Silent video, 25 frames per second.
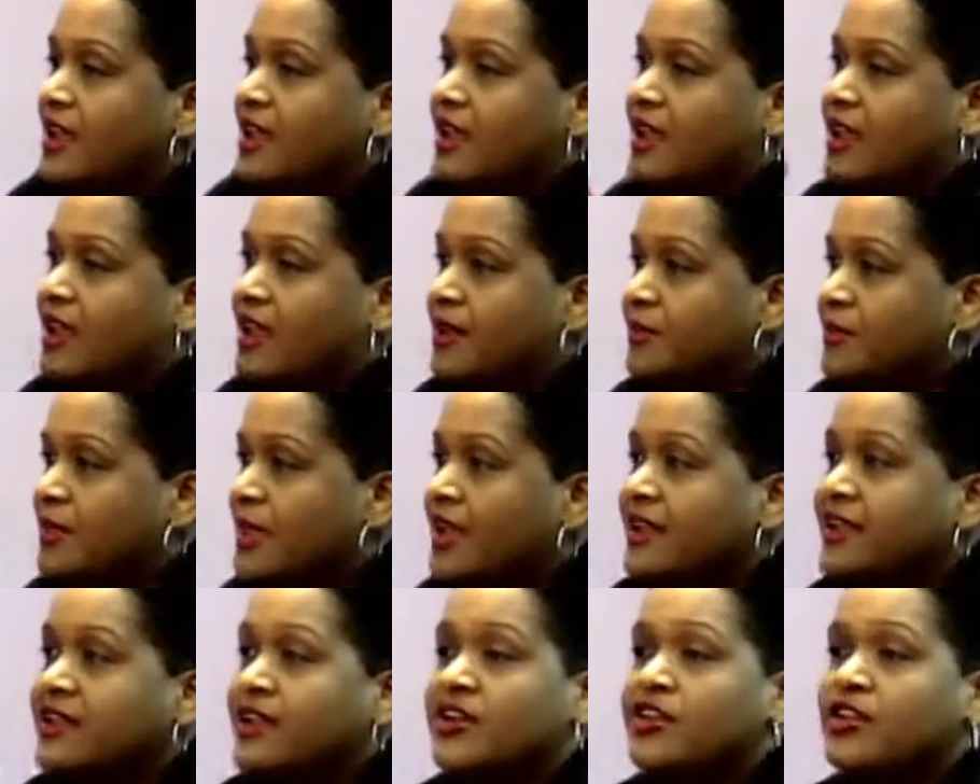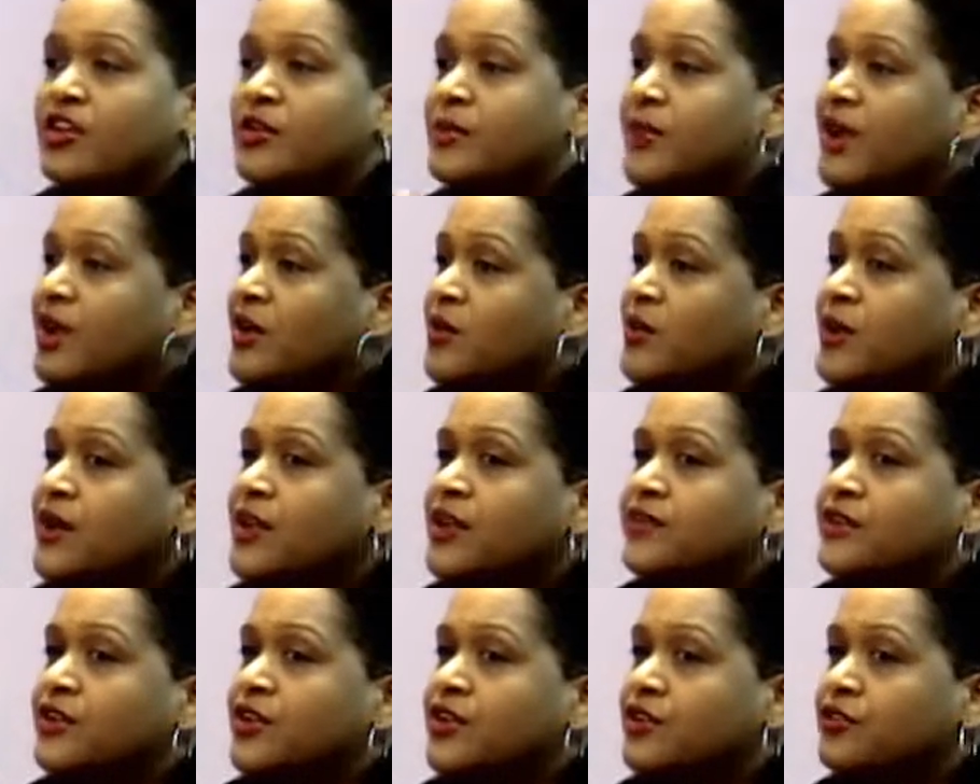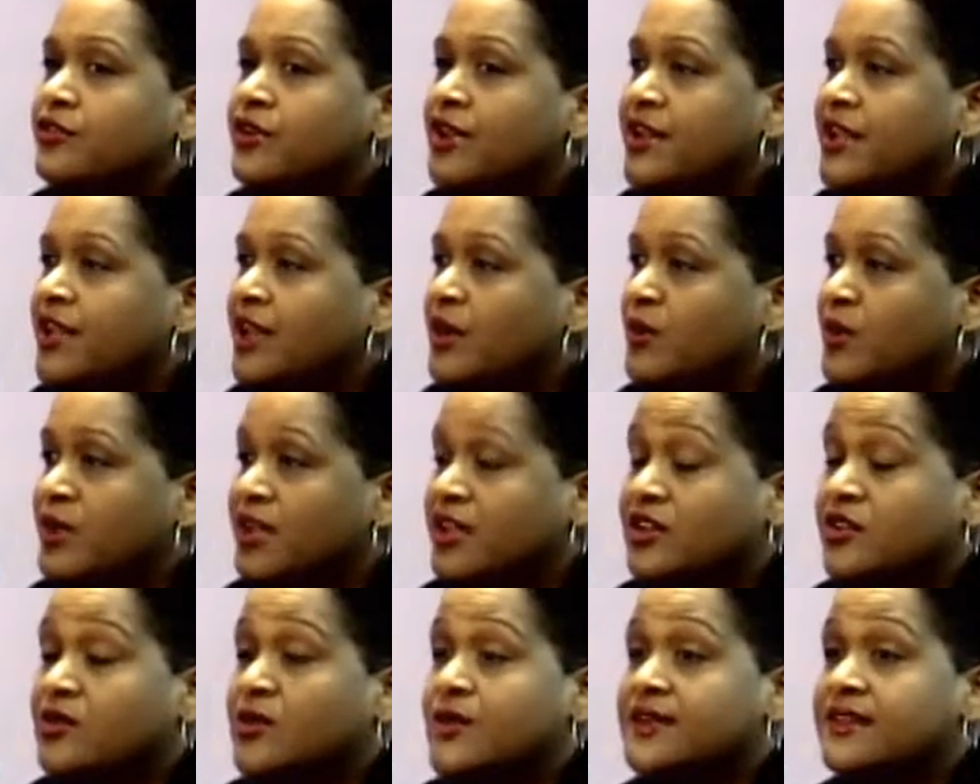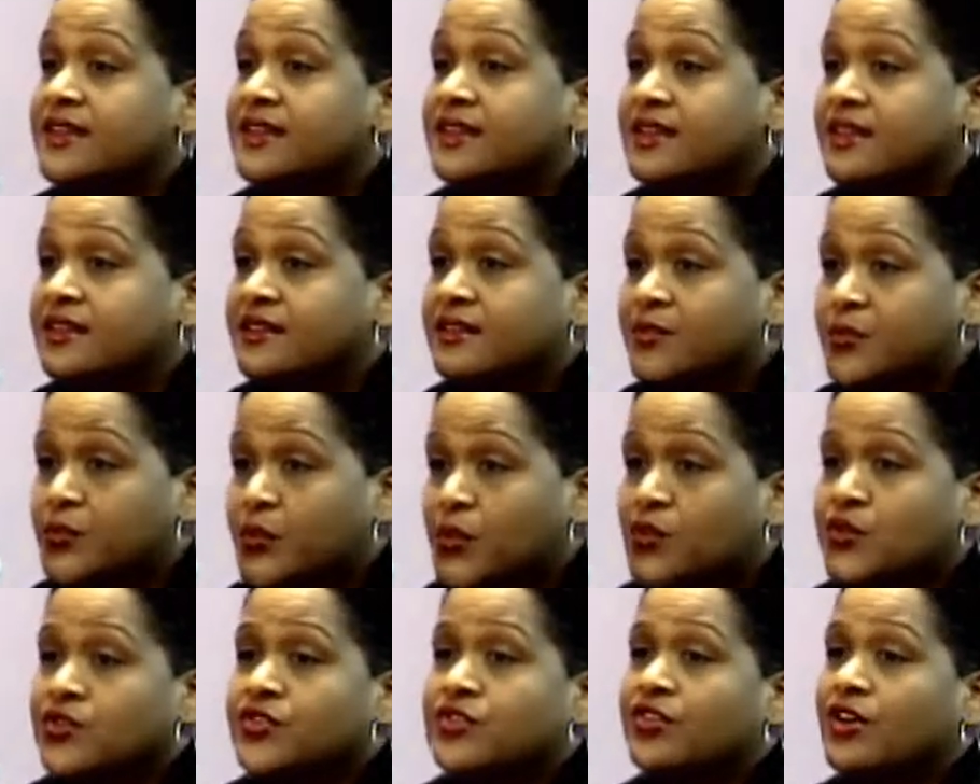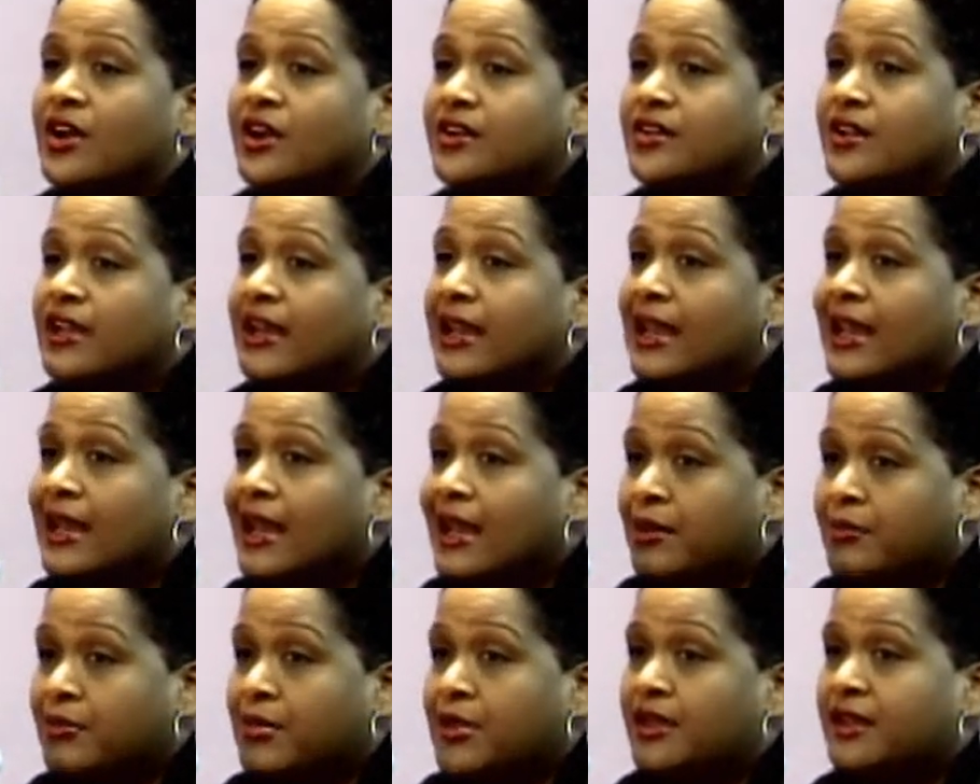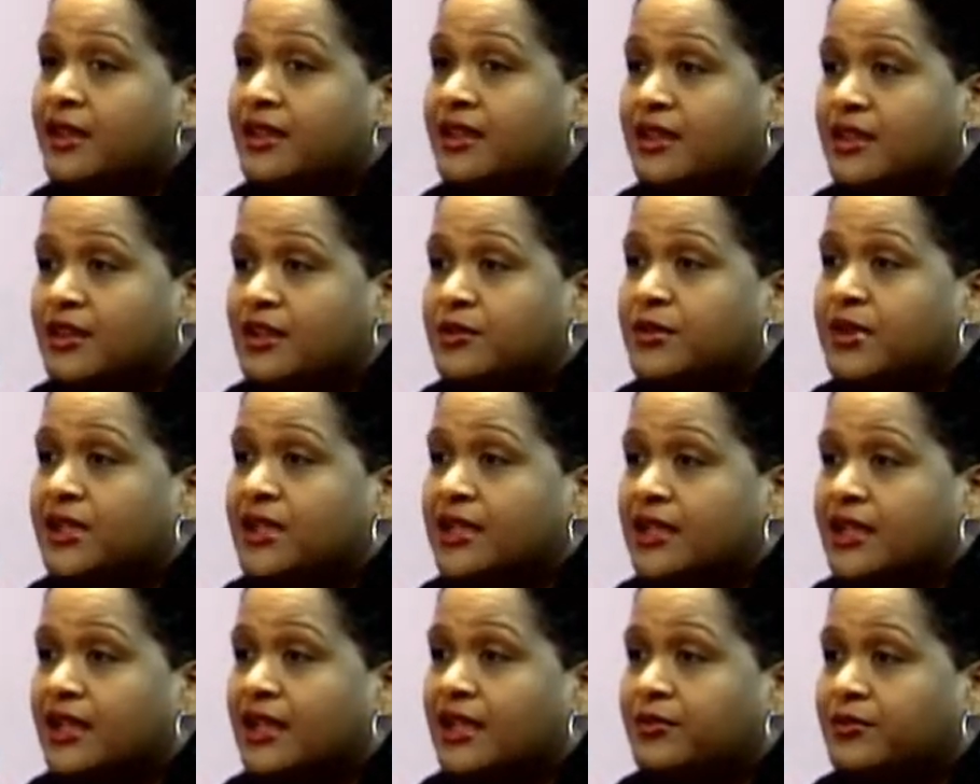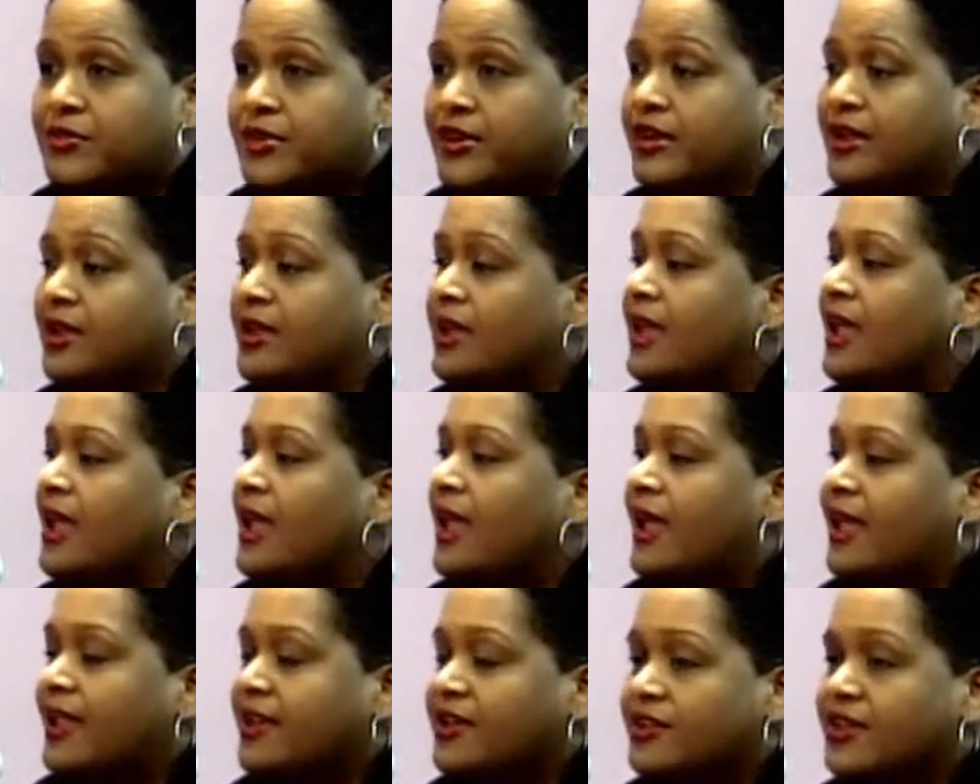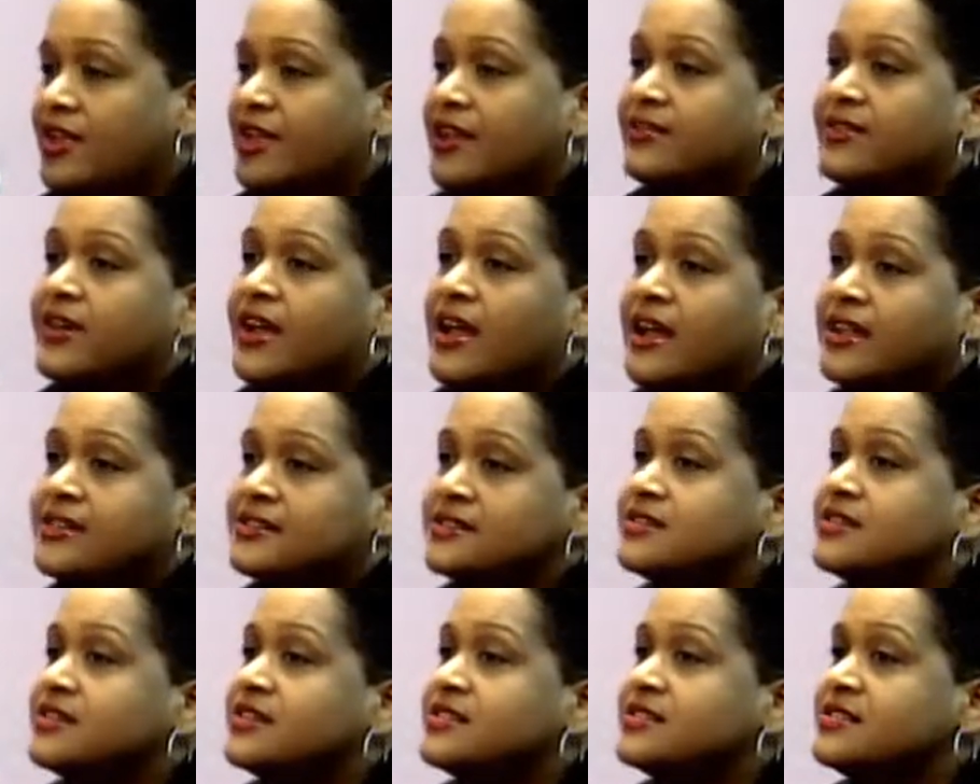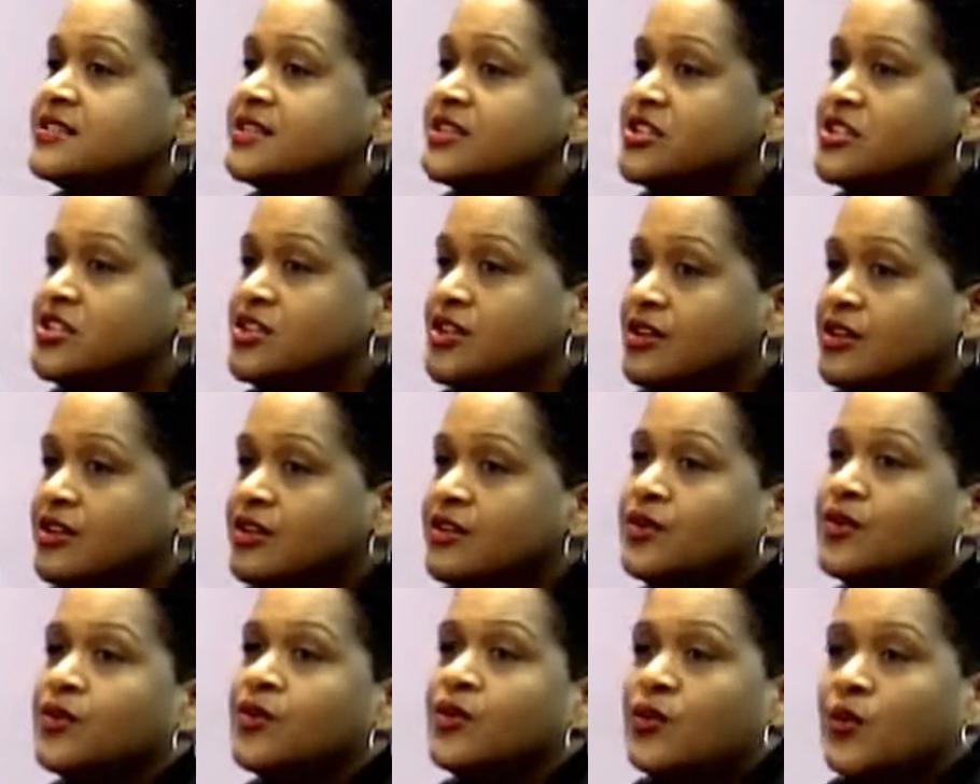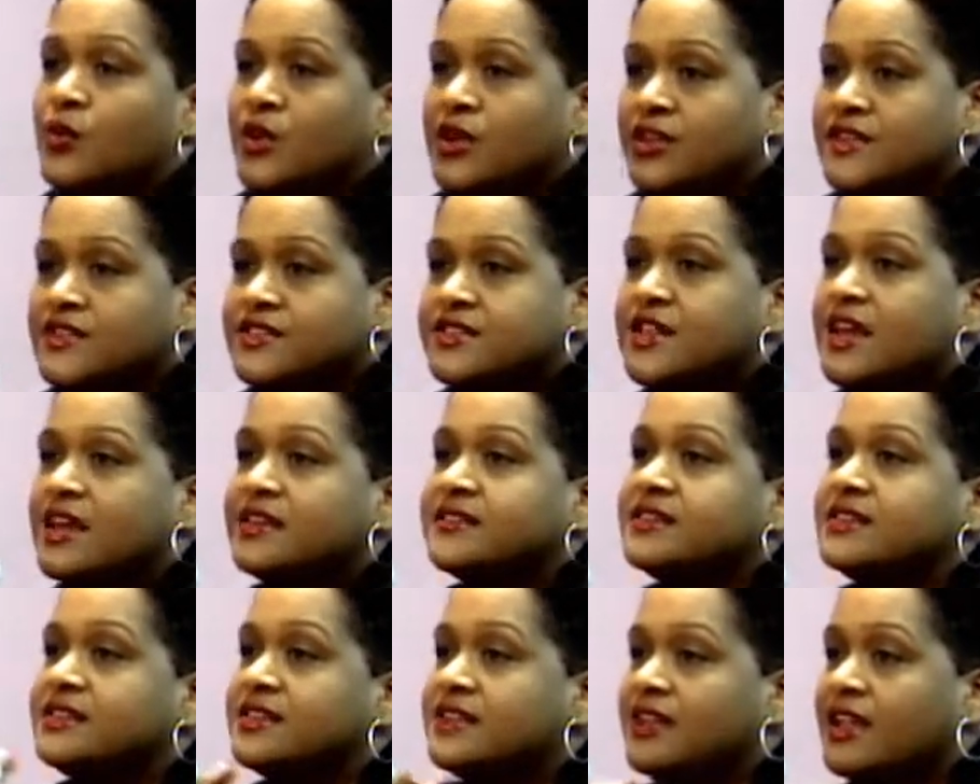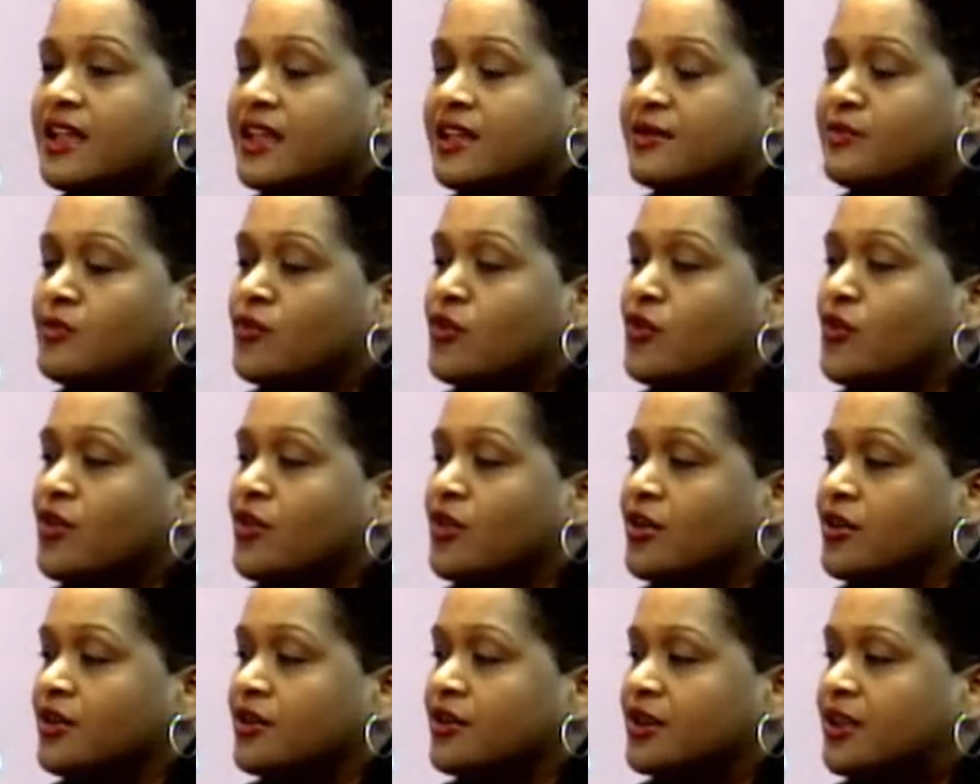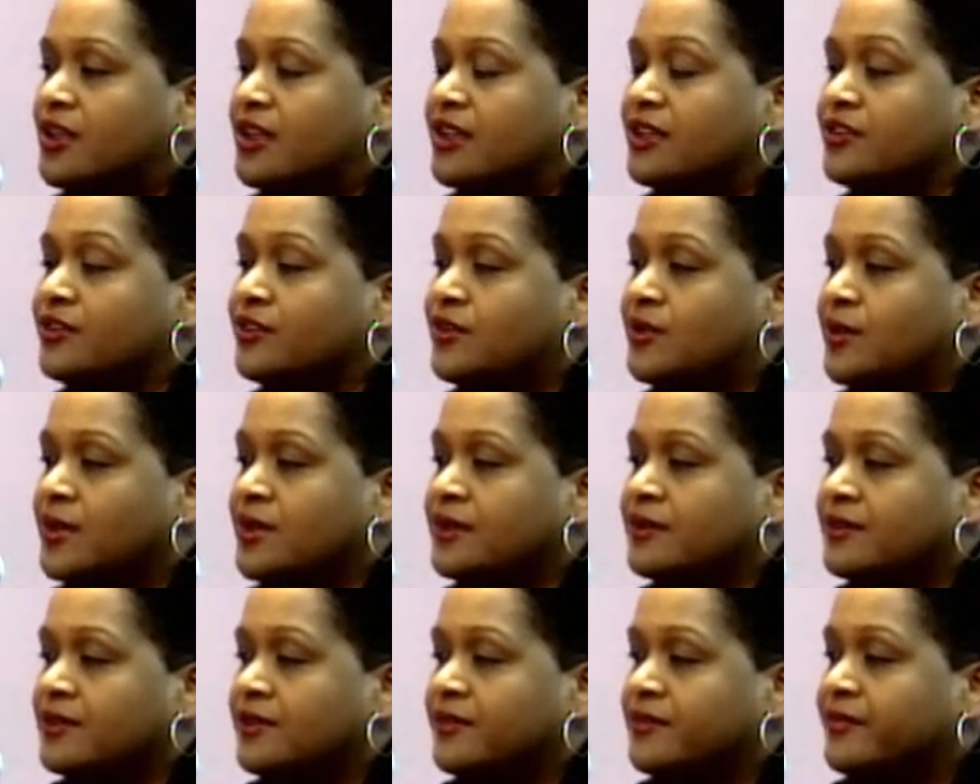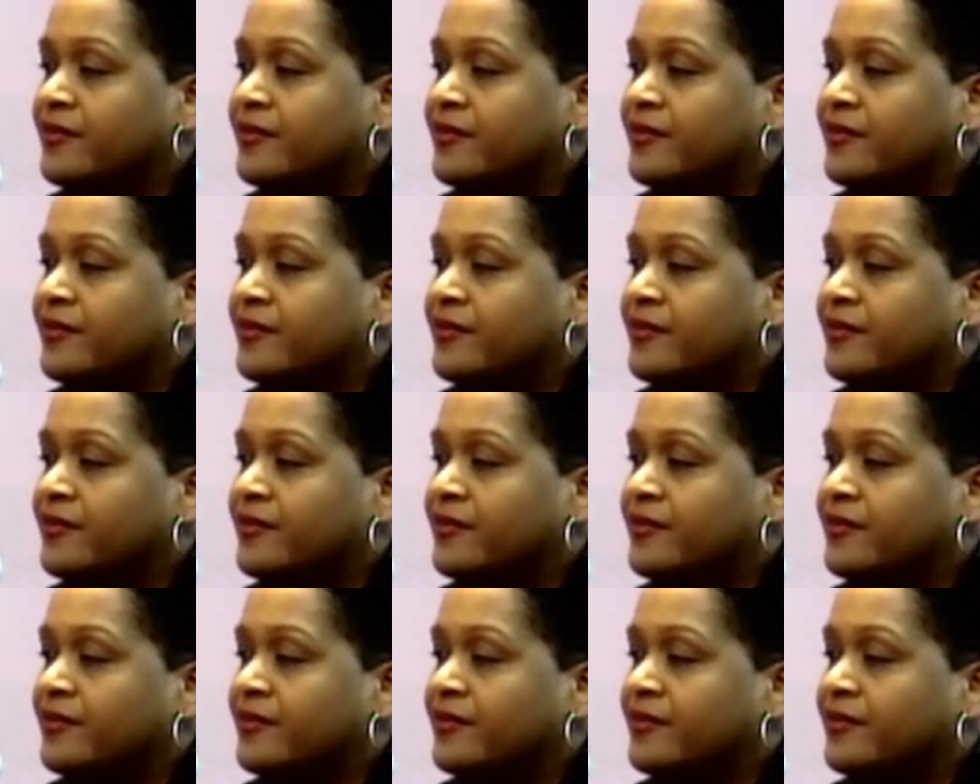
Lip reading: I can come back whenever you're ready, and we can do it in the postgraduate lab in the main library, and you can have a hands-on session when you started to get more into it.